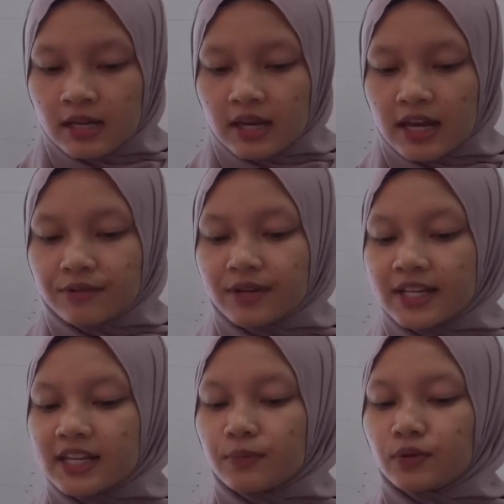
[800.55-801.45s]
and write
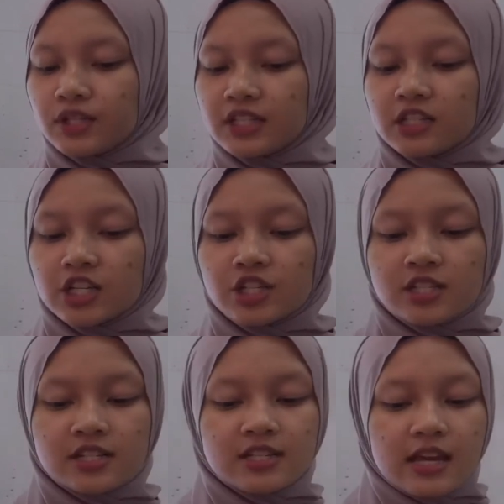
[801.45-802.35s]
their body
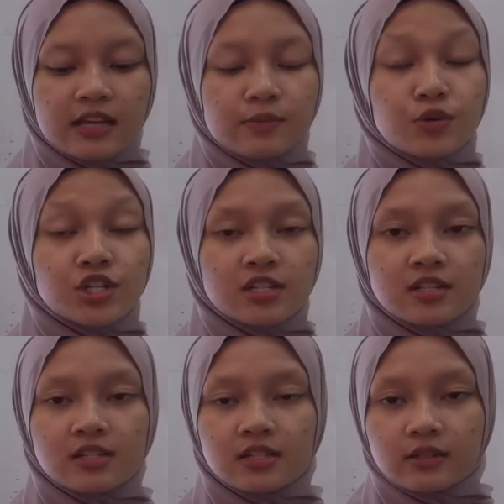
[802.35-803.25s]
gestures and emotions
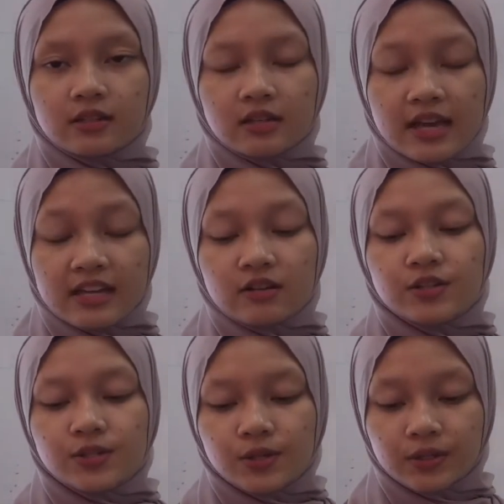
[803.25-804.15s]
and
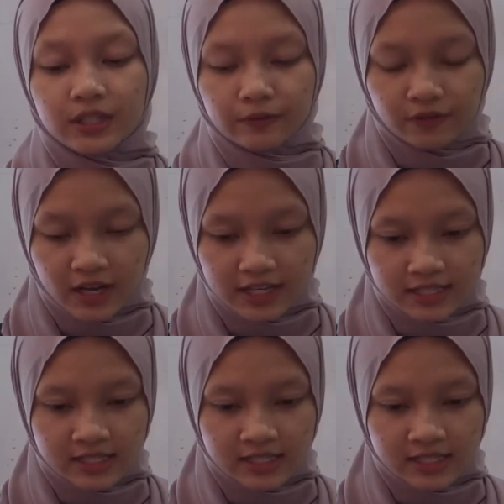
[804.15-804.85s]
also the voice.